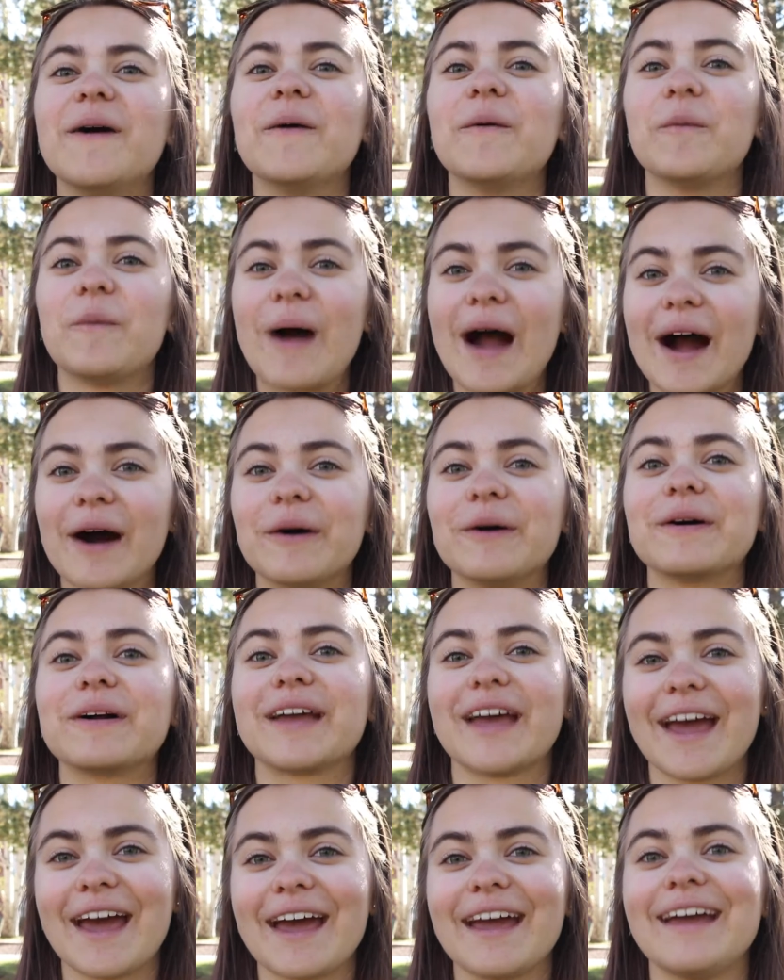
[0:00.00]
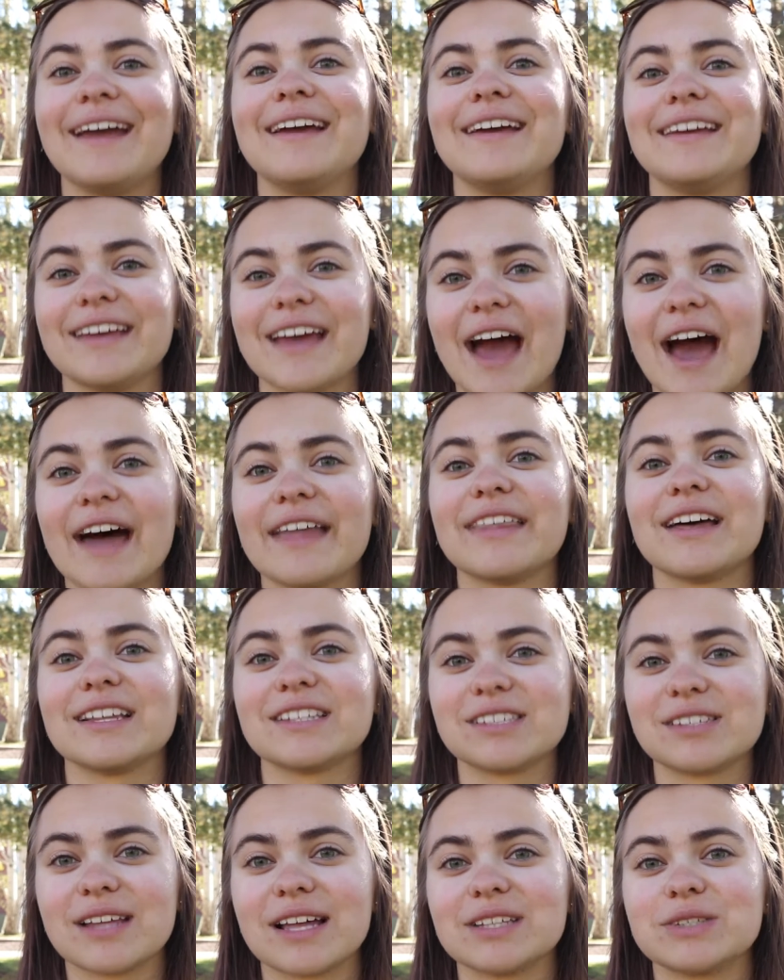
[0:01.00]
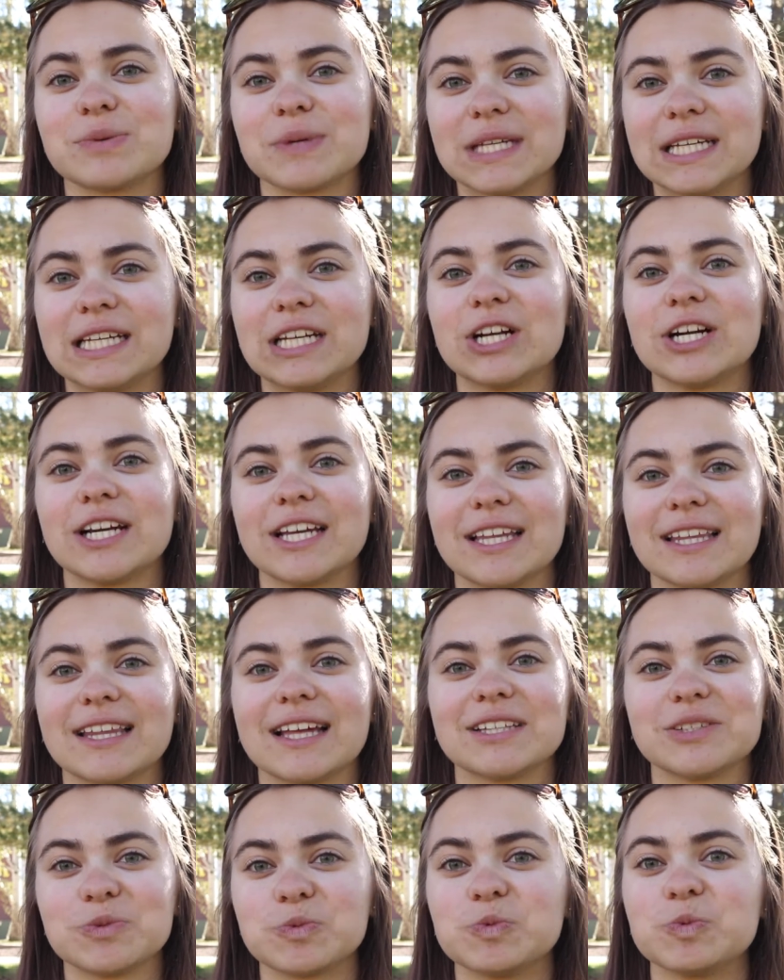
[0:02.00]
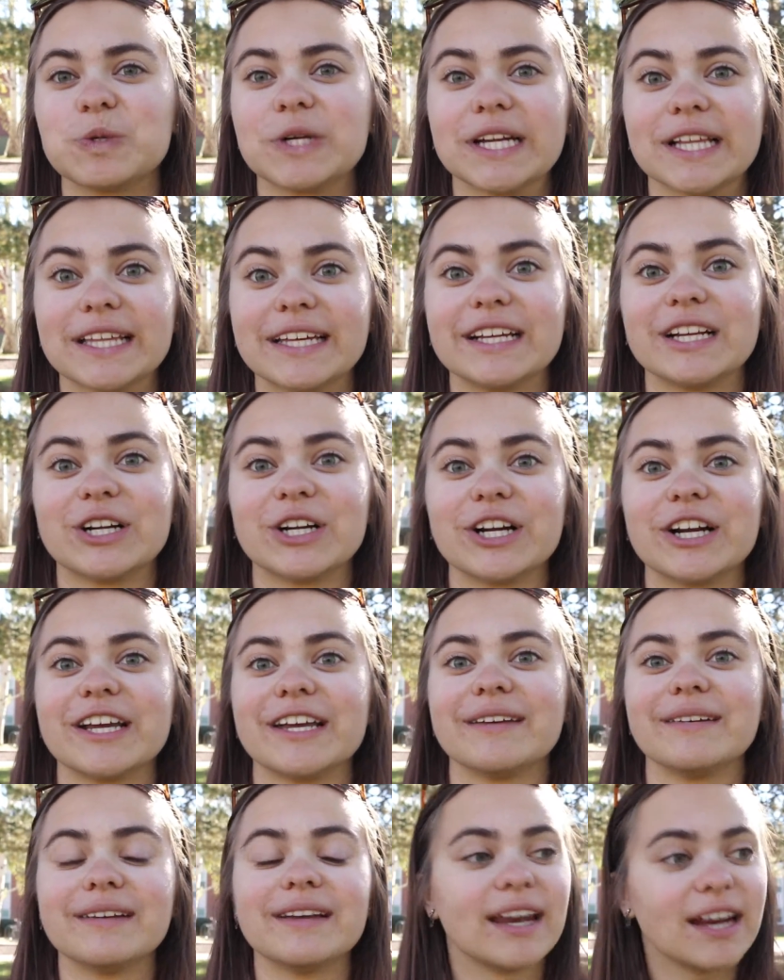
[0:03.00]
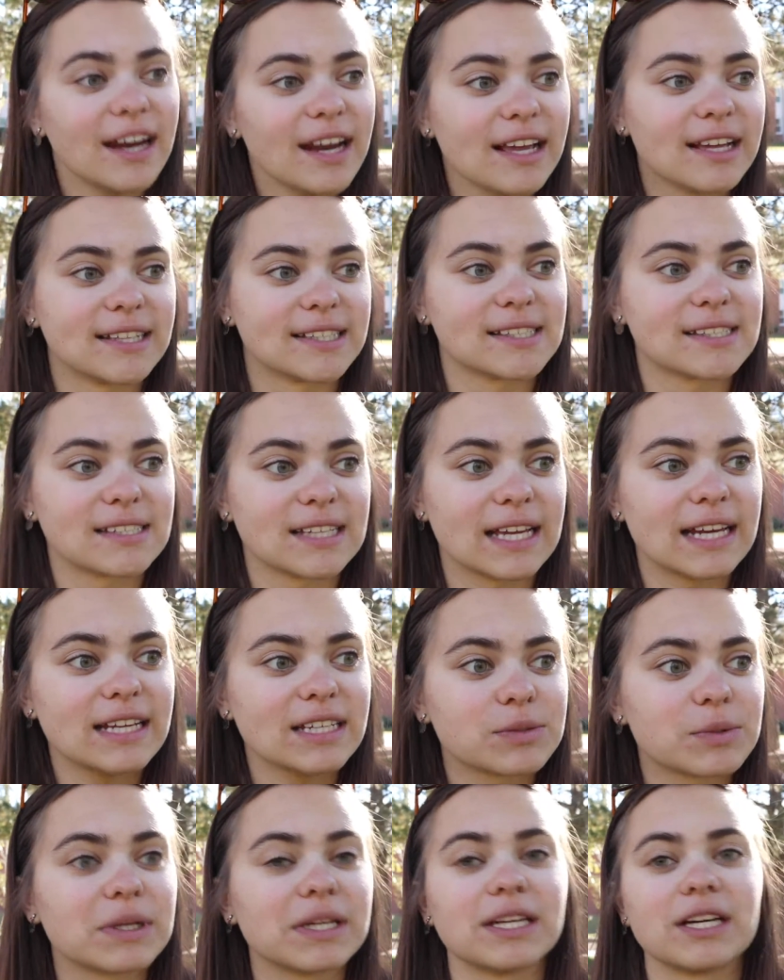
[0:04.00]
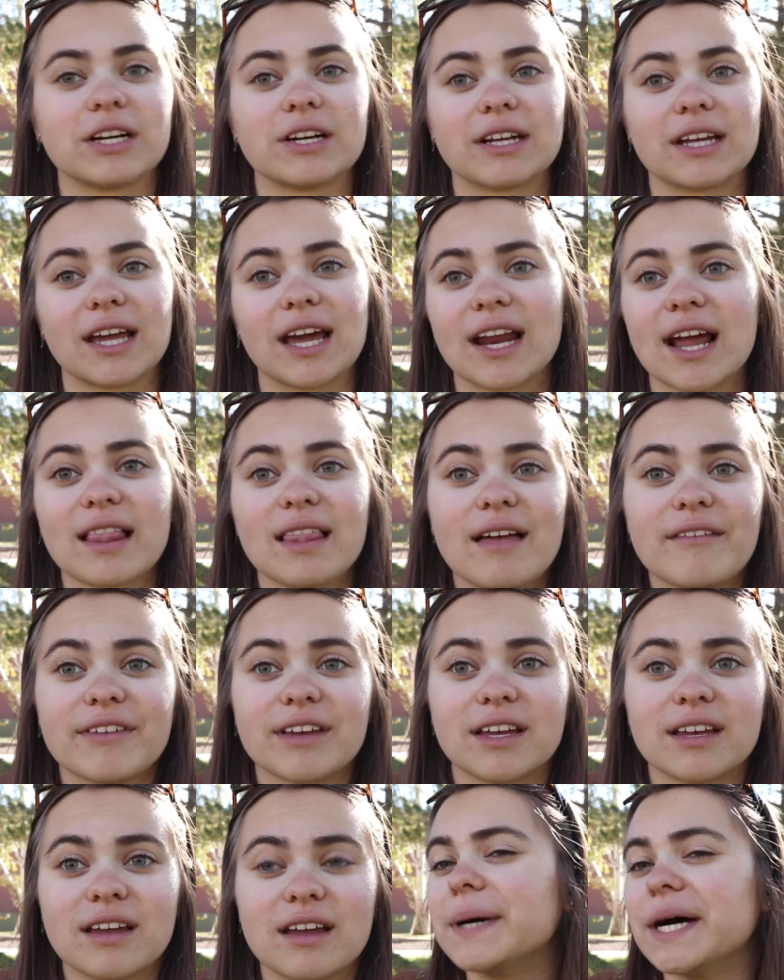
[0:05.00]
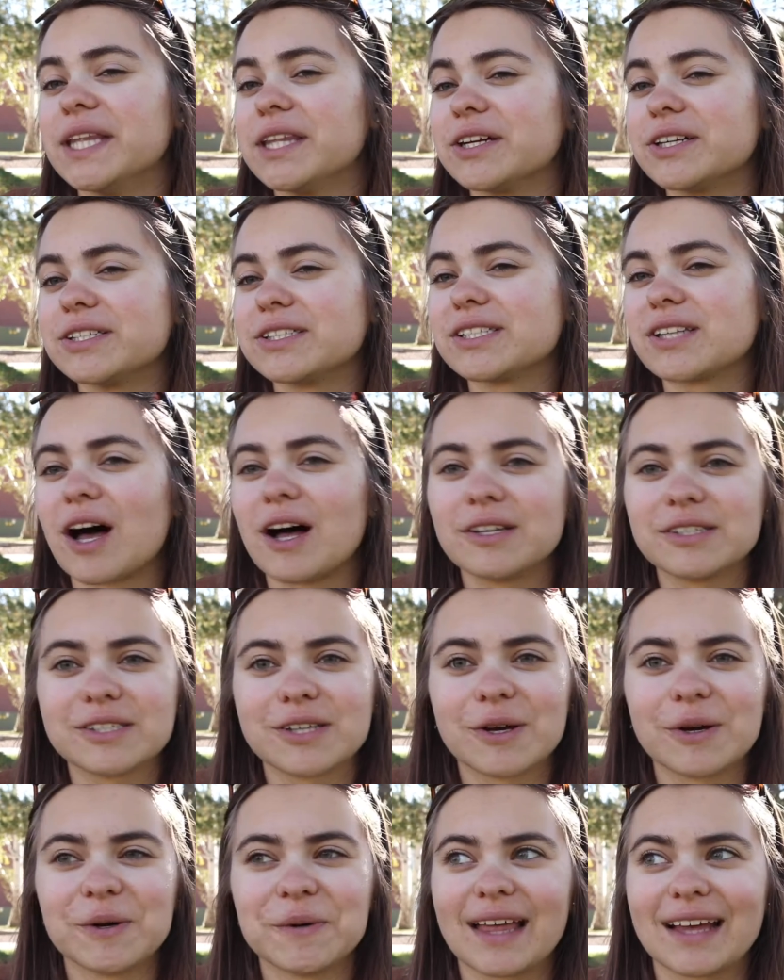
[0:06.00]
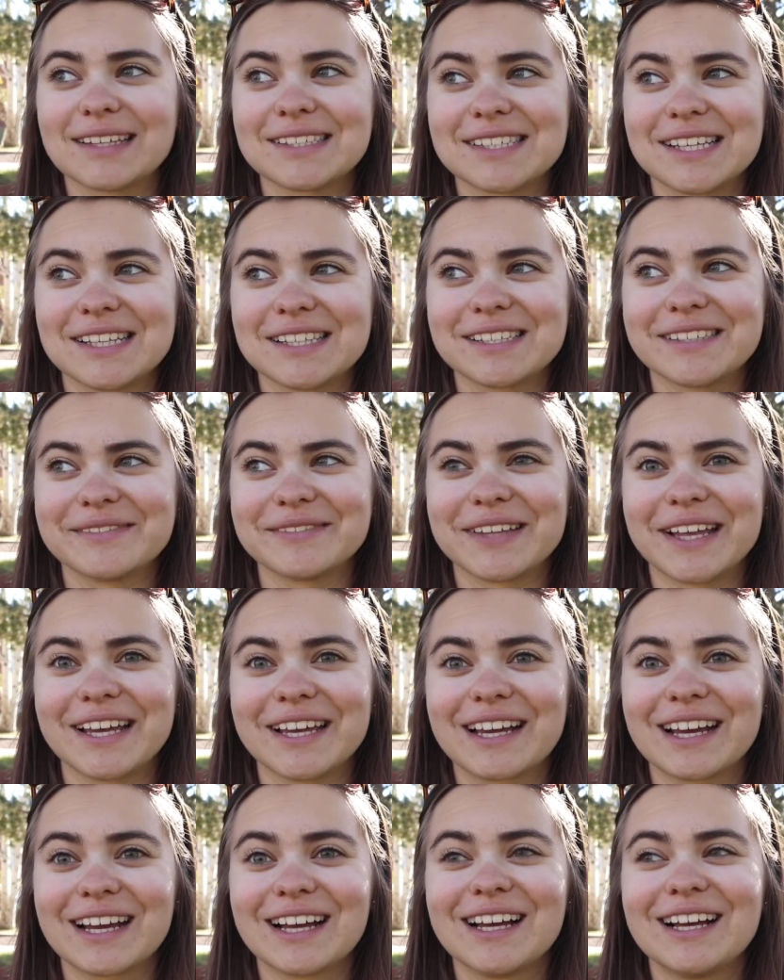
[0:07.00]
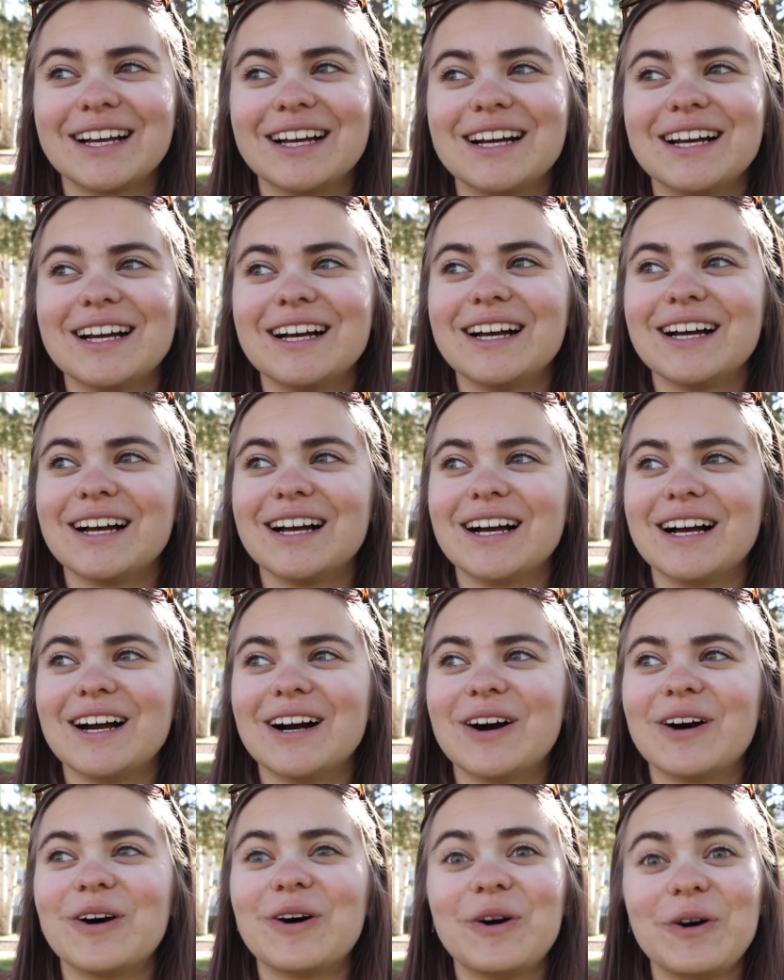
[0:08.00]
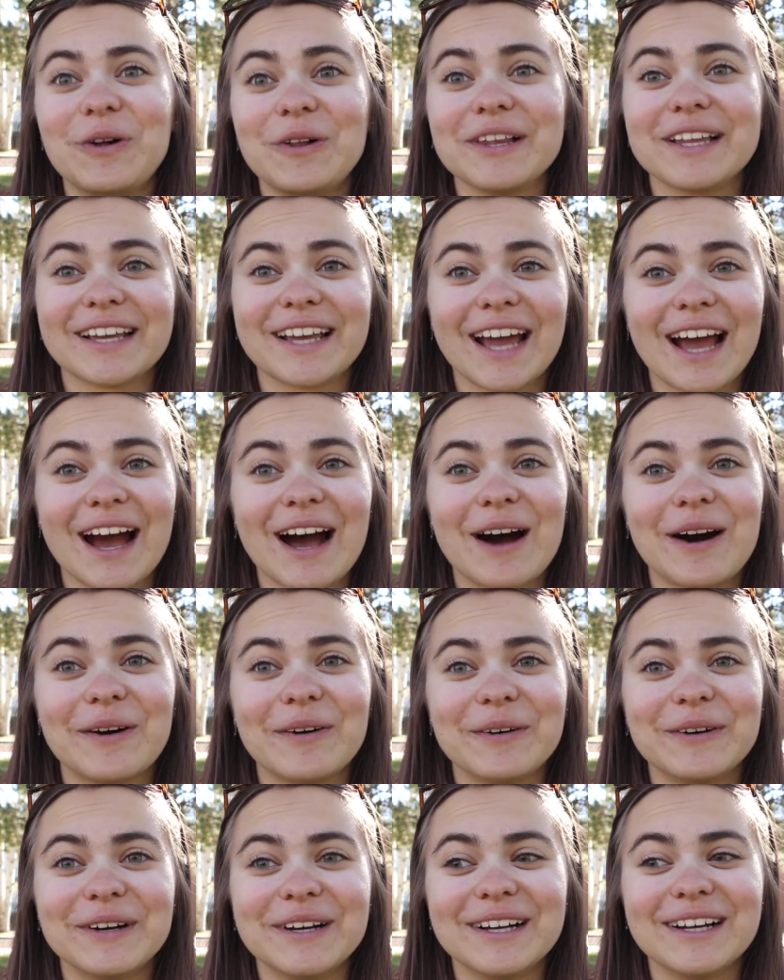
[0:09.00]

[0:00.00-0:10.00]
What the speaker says: wow, okay, yeah, that's really nerdy. That's really nerdy. And it is. It is really nerdy, and I love it. But there's also that sense of like, holy cow,